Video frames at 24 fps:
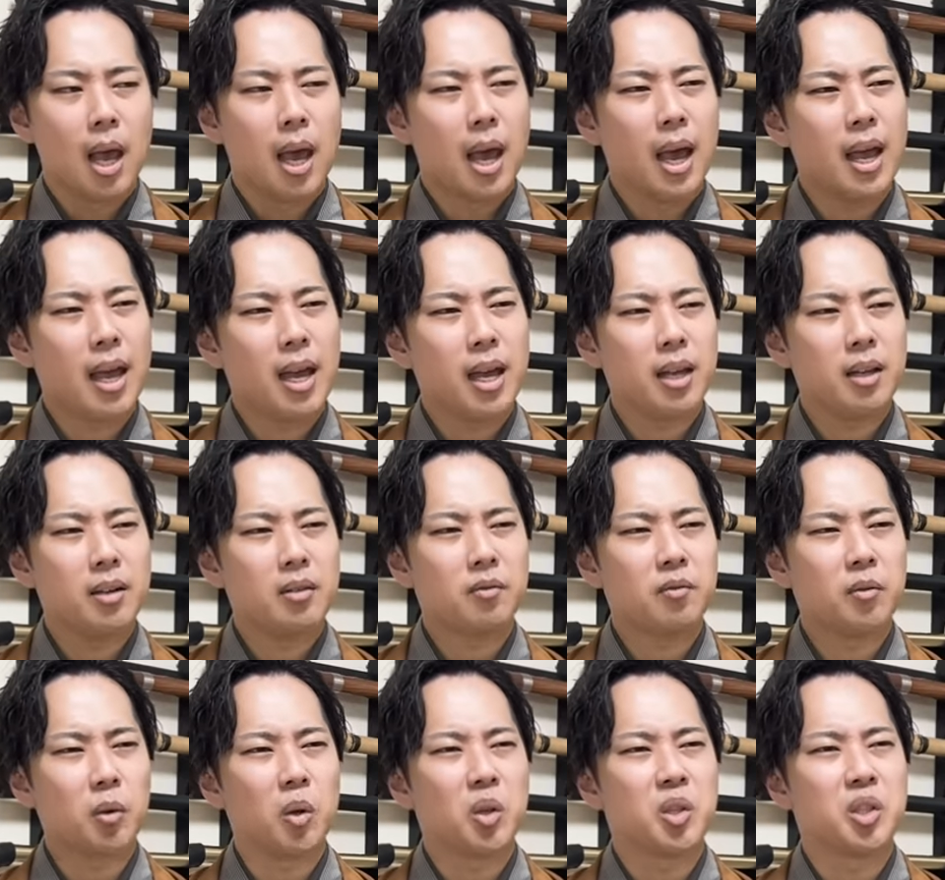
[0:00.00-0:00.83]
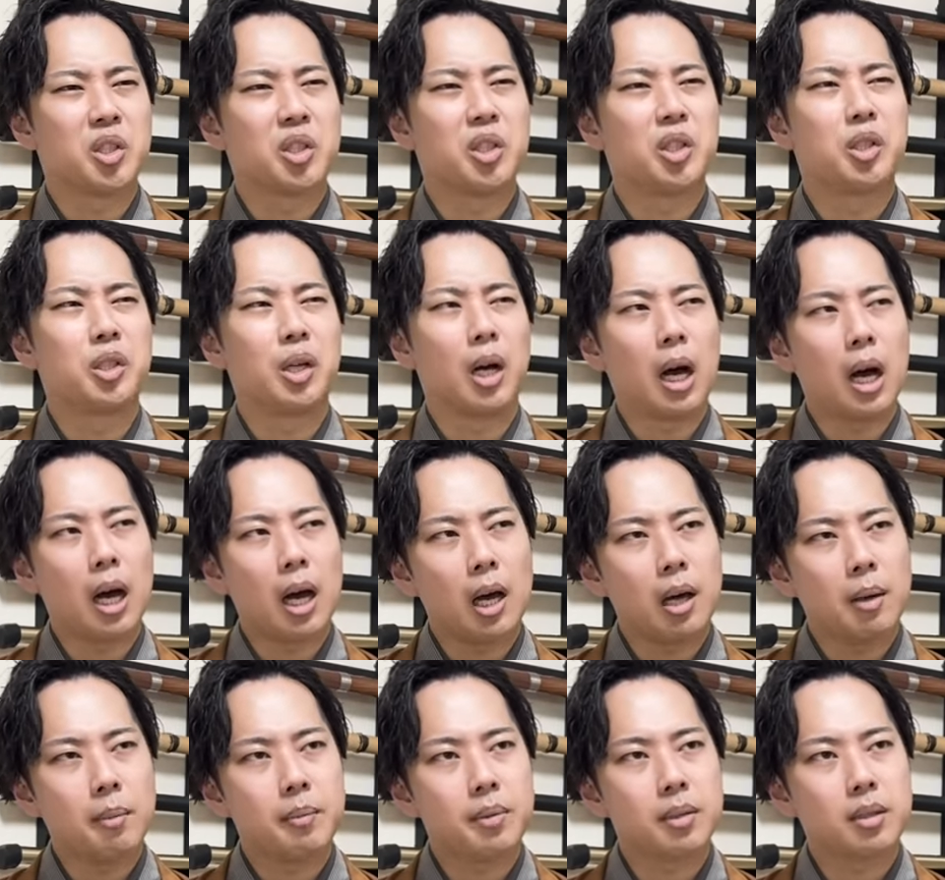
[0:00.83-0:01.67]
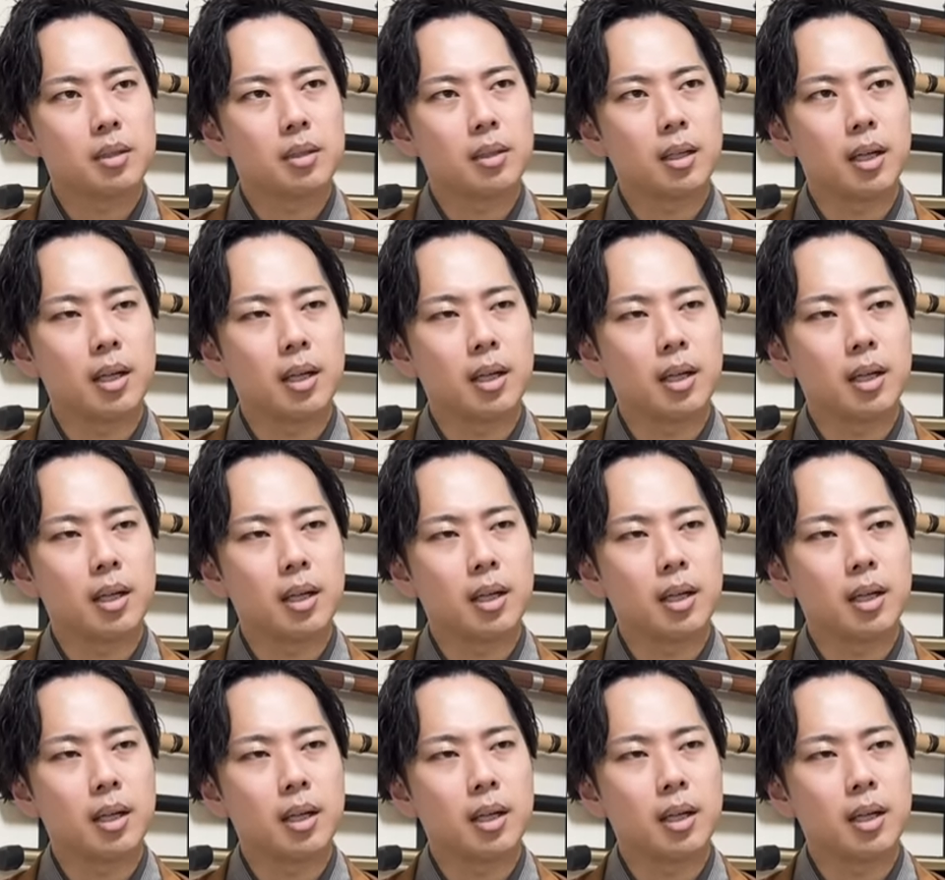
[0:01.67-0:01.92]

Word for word: And for jobs,